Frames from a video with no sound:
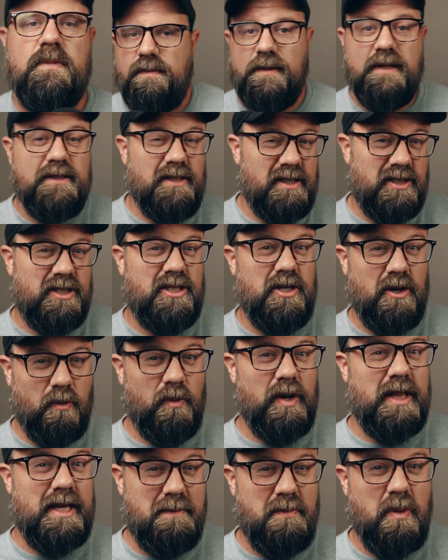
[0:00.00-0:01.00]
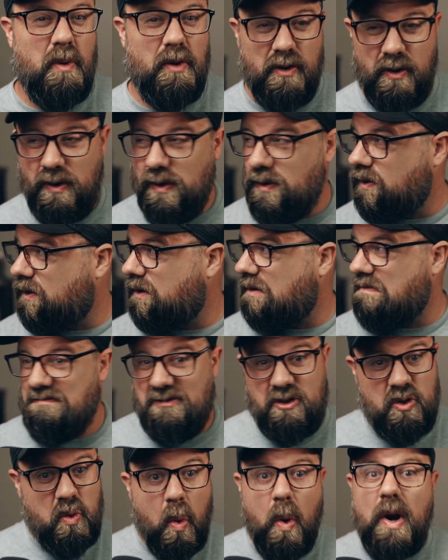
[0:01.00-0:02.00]
This is still really important to Google
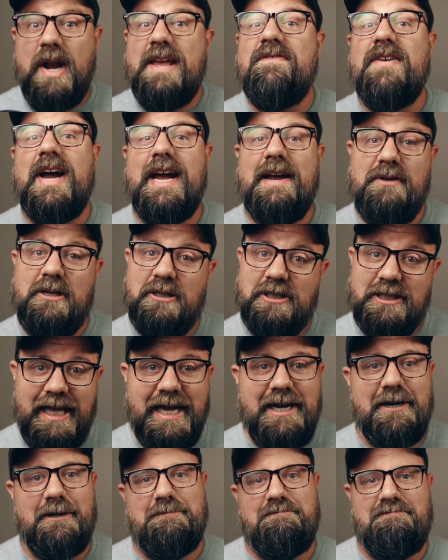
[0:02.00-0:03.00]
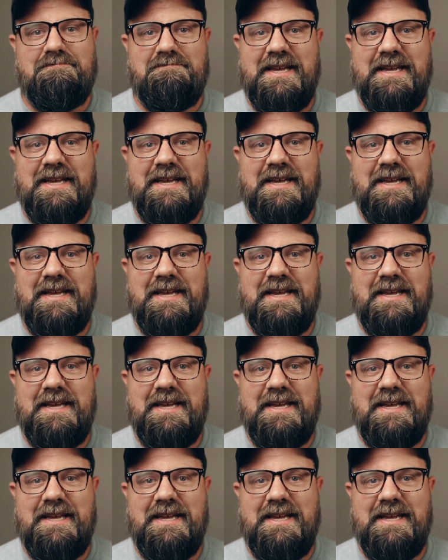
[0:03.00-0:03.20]
25 years later.